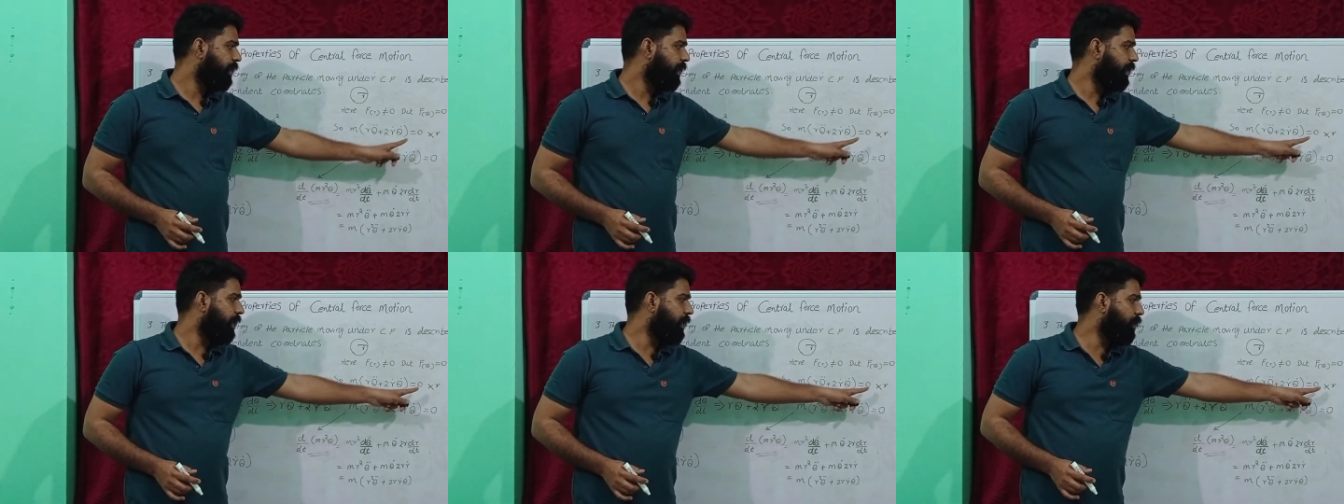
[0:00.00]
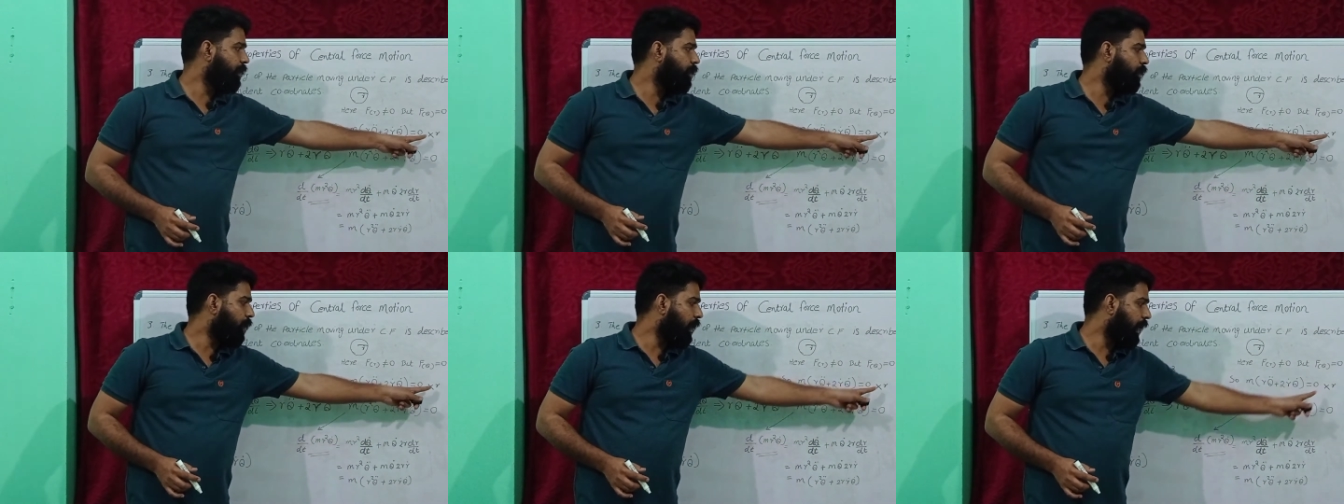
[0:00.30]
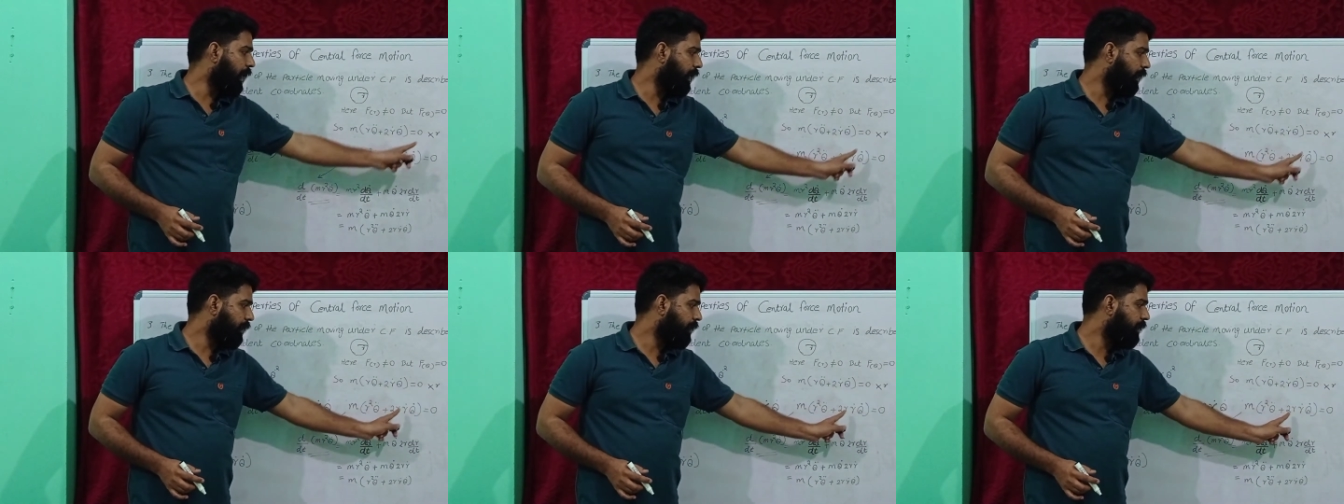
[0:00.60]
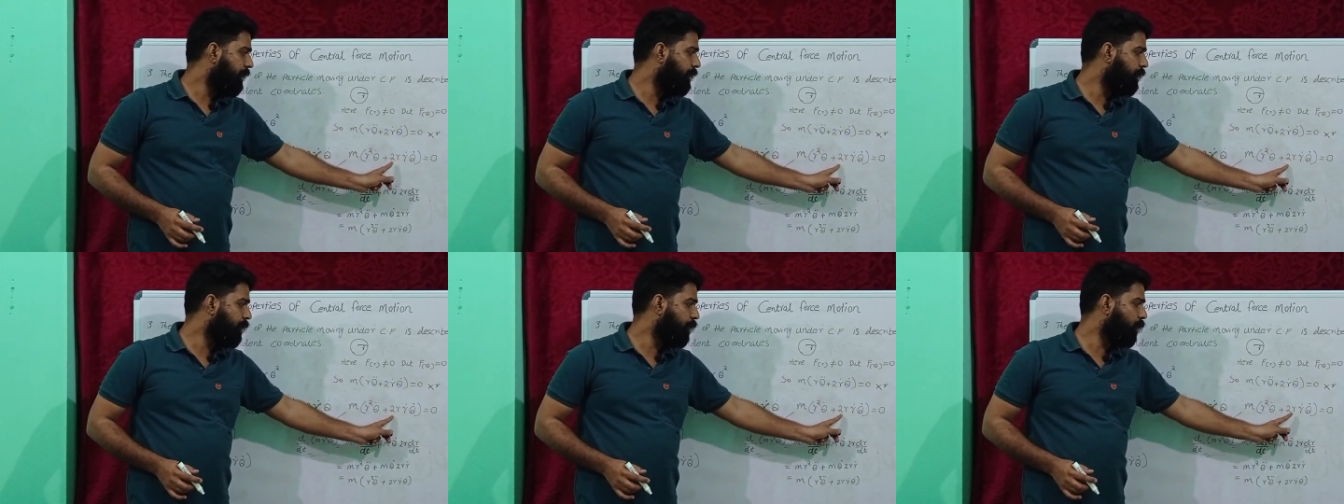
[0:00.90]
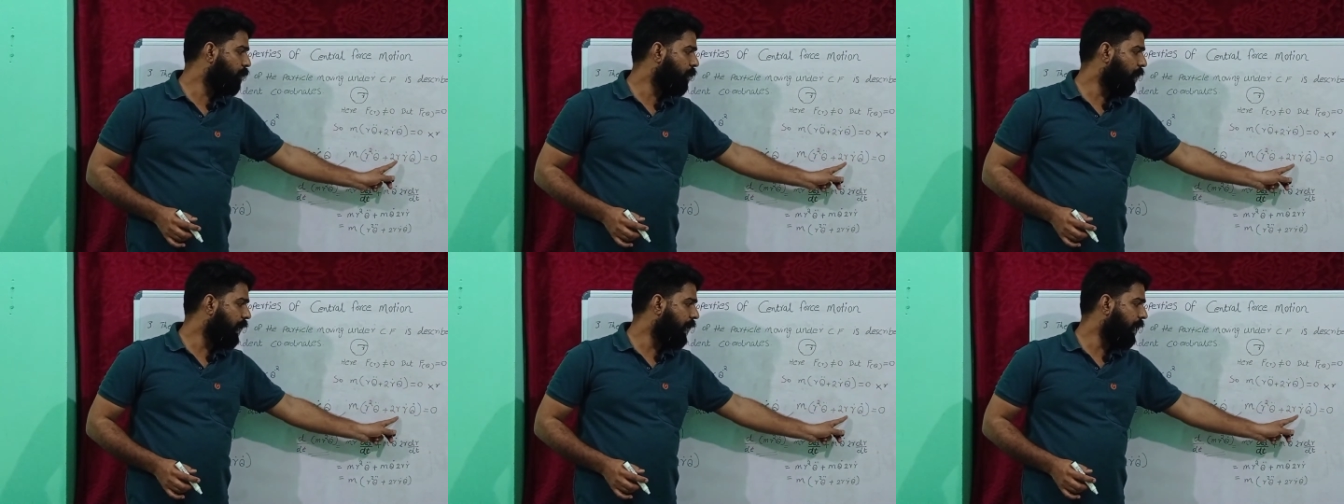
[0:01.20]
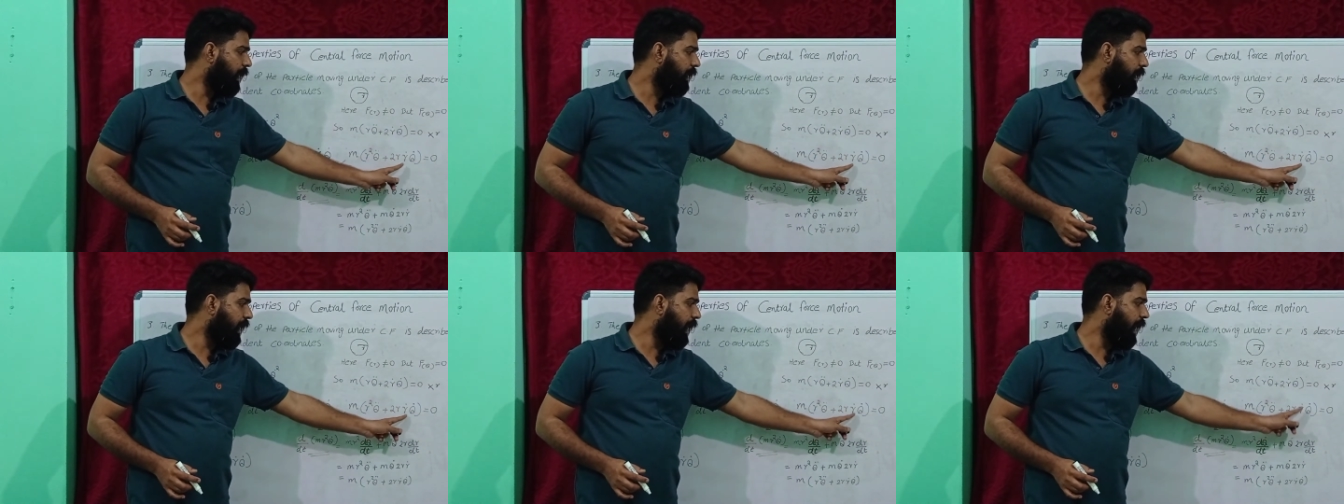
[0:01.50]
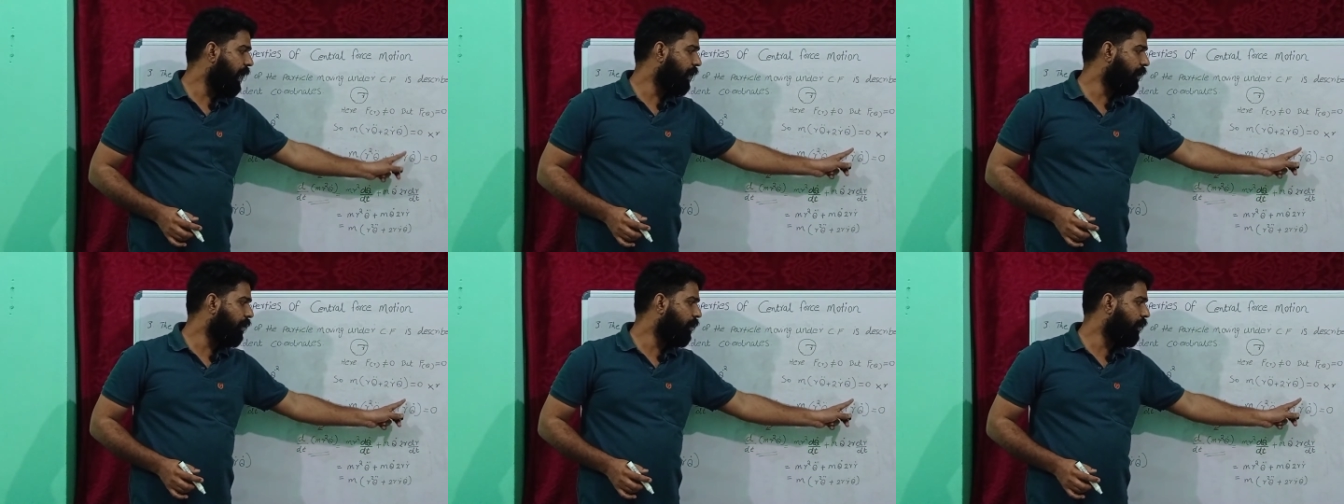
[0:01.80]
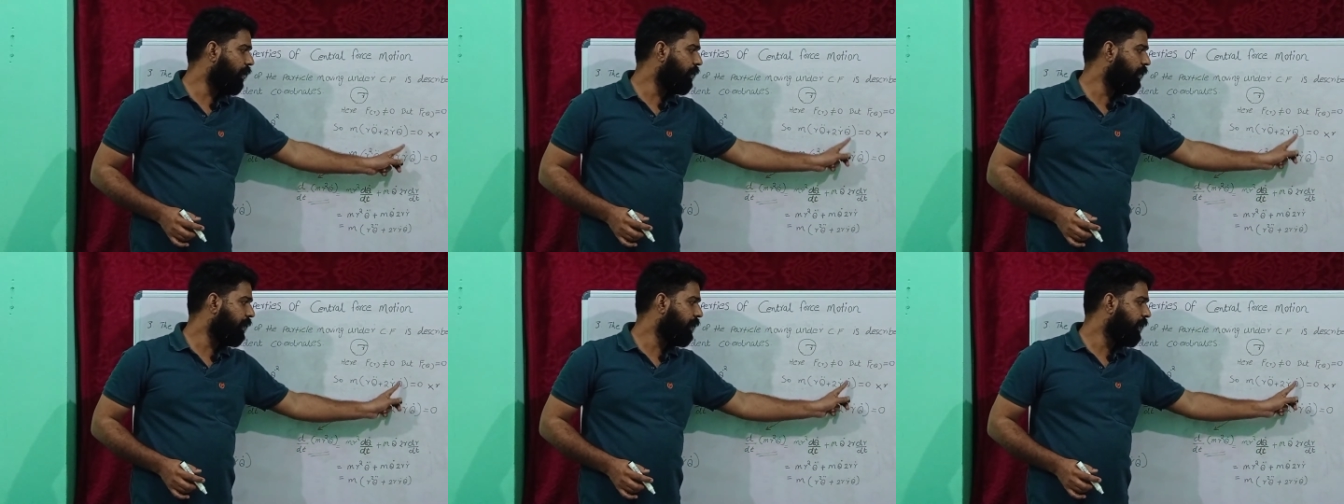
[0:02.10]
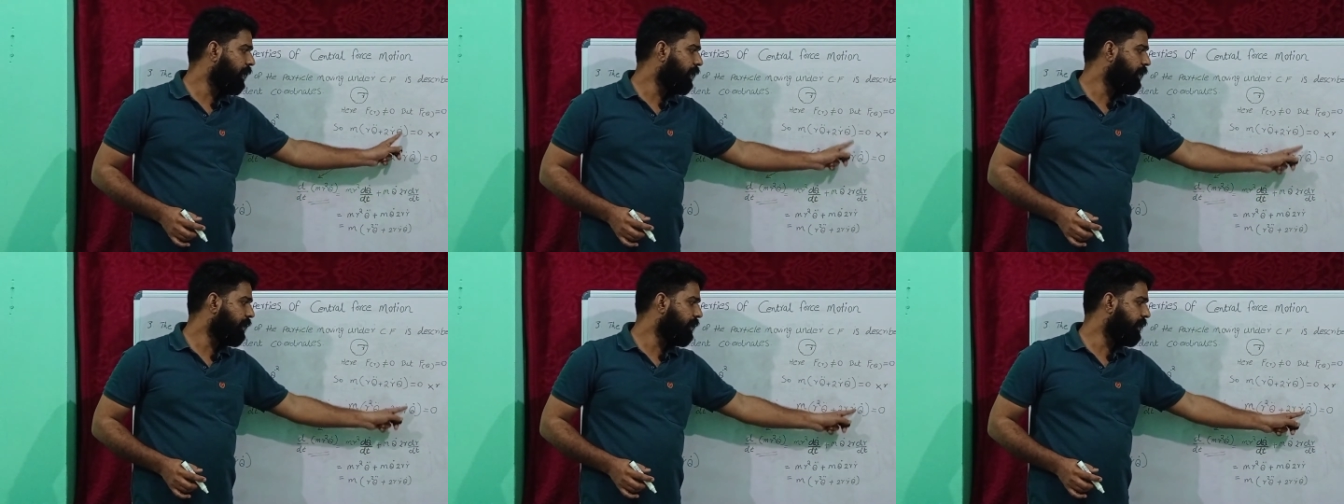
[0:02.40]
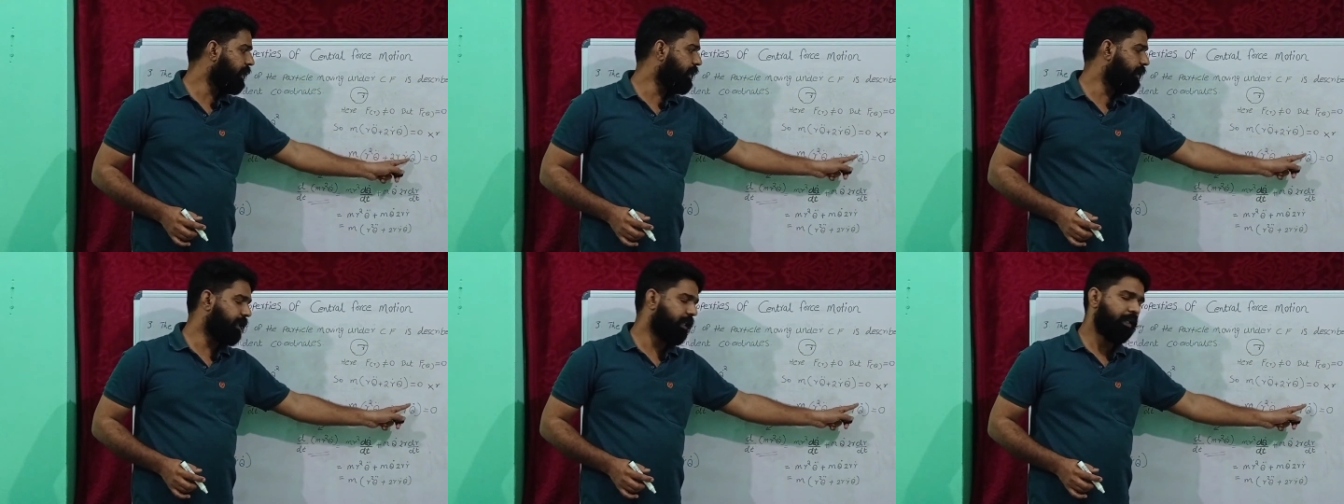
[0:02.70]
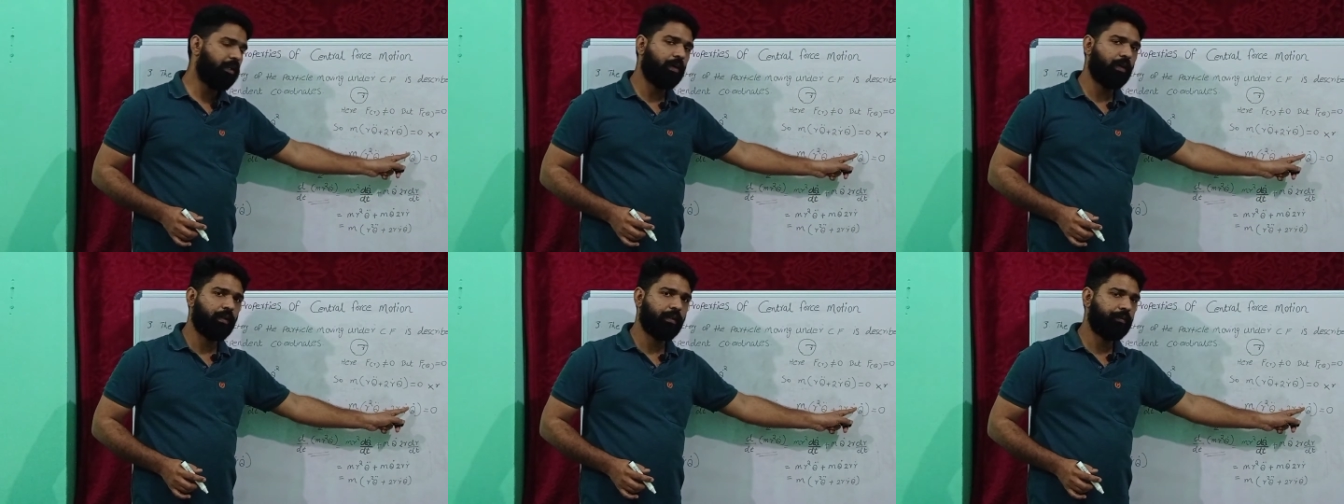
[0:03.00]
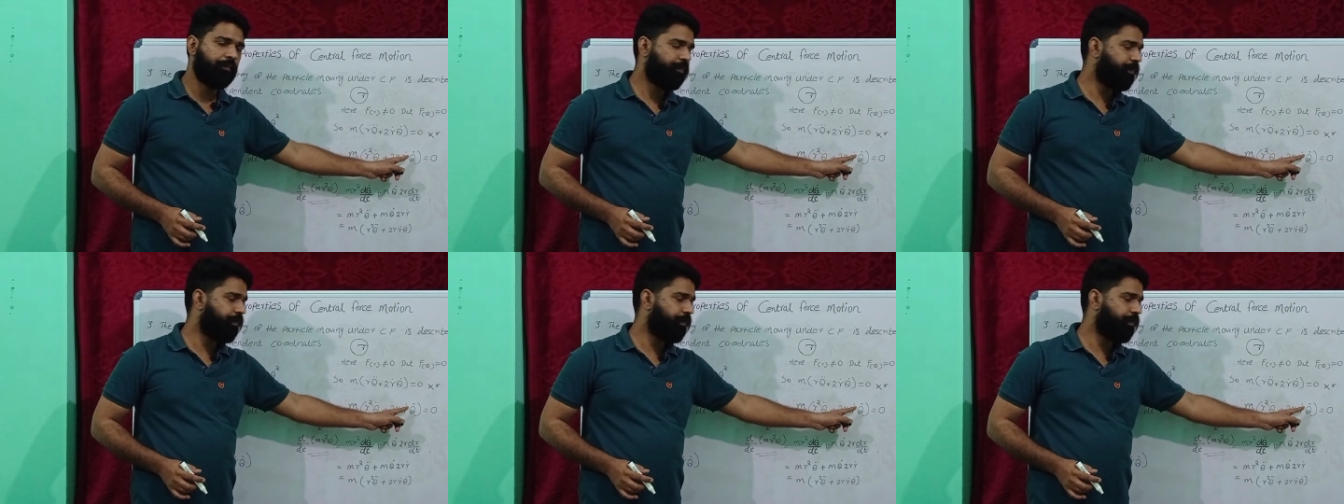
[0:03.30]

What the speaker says: into r 2r r dot theta dot